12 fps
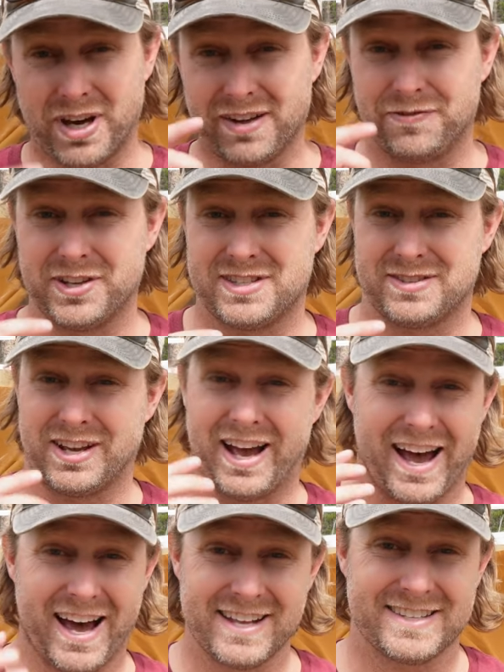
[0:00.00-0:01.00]
But if it's
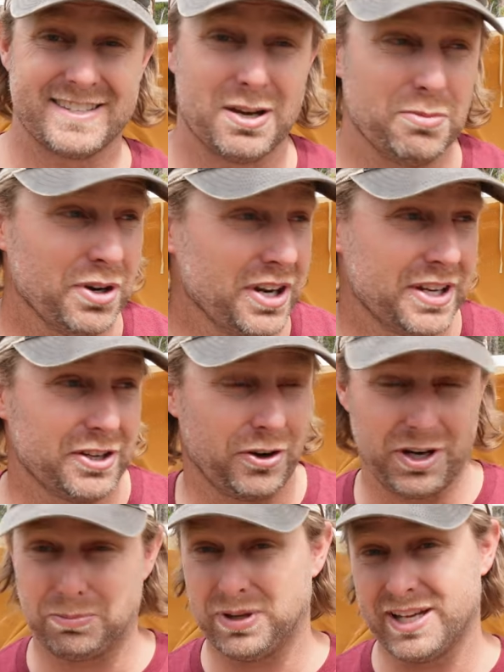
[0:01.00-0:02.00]
hot summer and
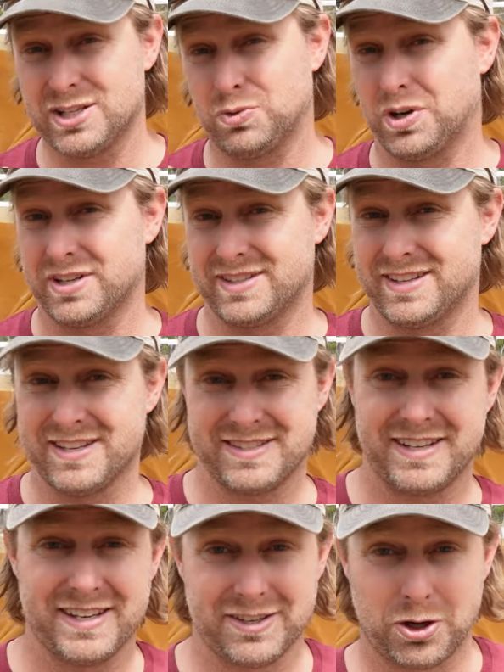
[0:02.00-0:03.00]
you're in a place where it
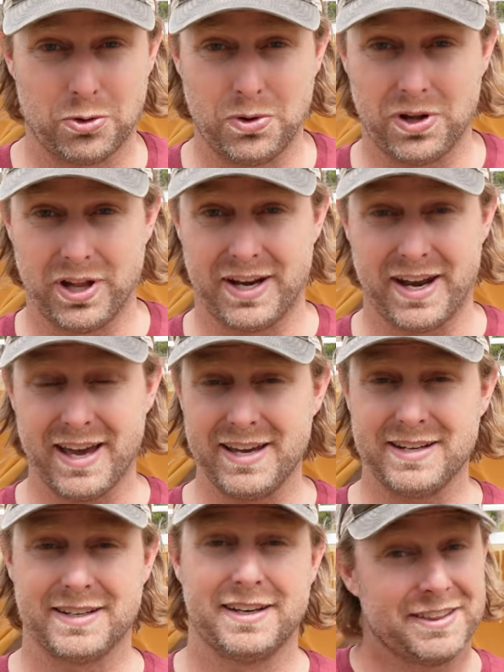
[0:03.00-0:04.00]
doesn't get cool at
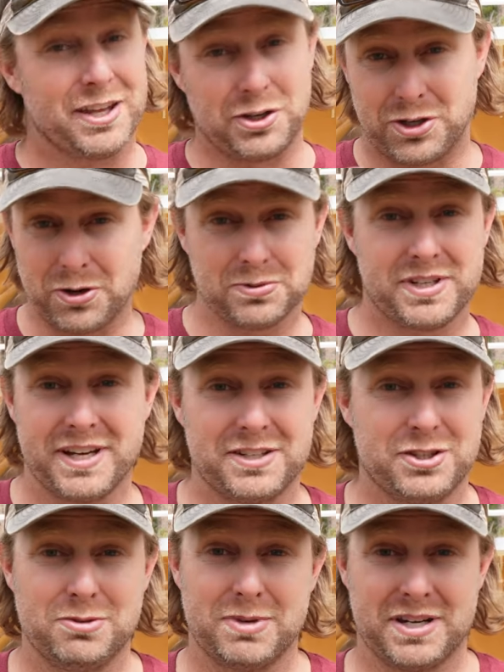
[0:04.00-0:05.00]
night, then don't take
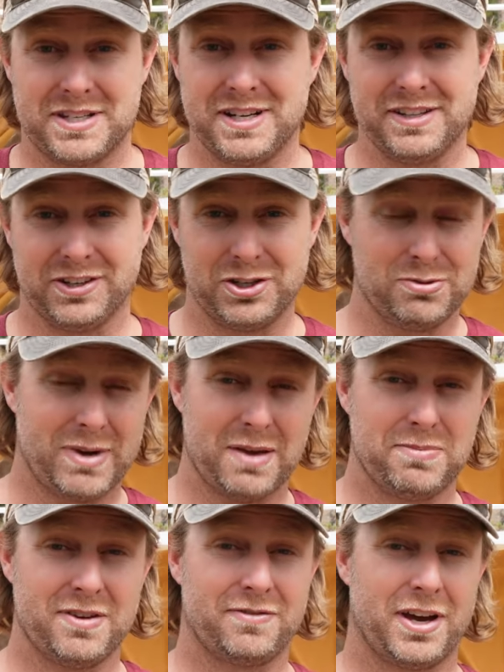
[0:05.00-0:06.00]
too much either. You
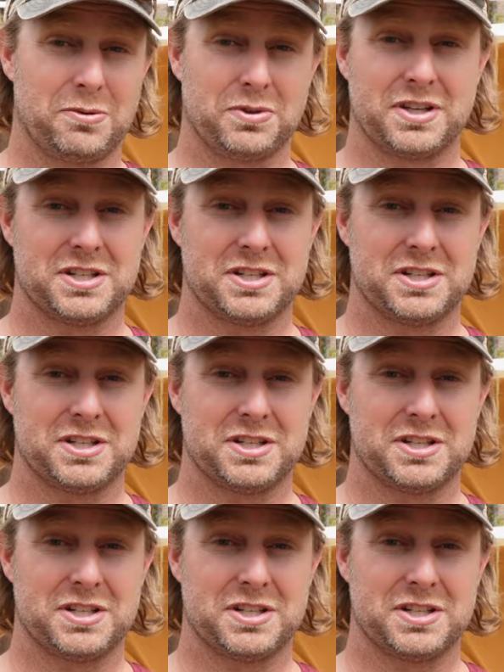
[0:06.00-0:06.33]
might be fine with